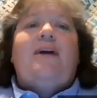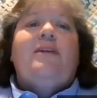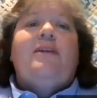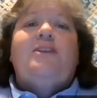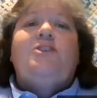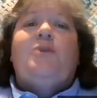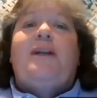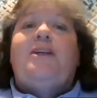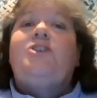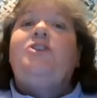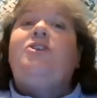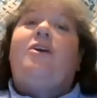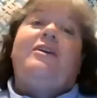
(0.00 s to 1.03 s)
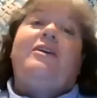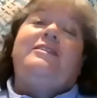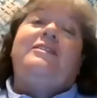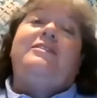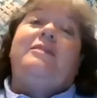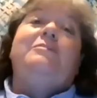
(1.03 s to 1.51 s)
Athletic training
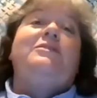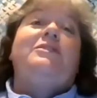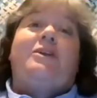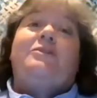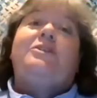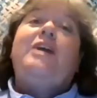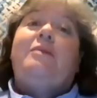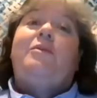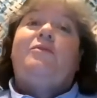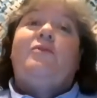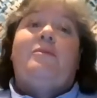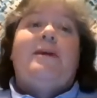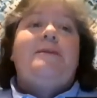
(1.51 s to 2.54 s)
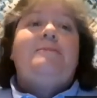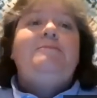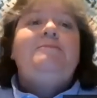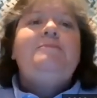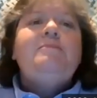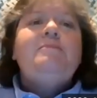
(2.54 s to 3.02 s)
started at the dinner table for me.
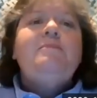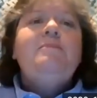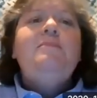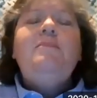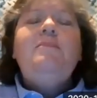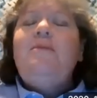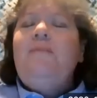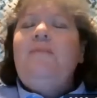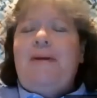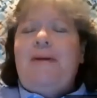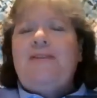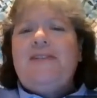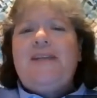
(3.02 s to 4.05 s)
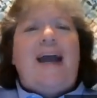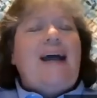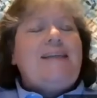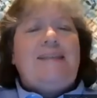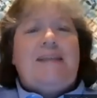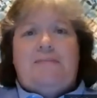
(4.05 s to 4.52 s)
My parents
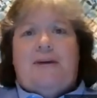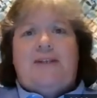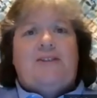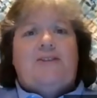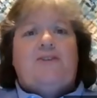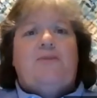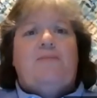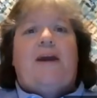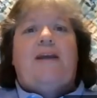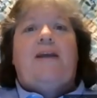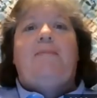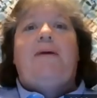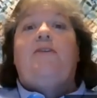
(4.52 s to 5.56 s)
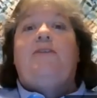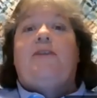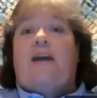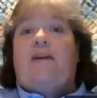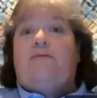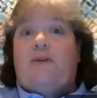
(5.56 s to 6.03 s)
asking my sister Becky about her
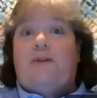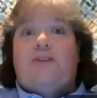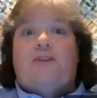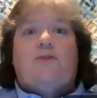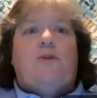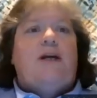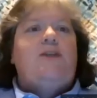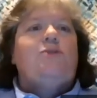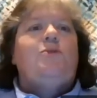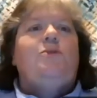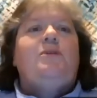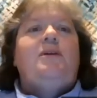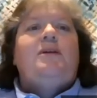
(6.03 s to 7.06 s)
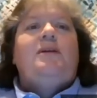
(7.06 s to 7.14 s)
day at Floyd Central High School.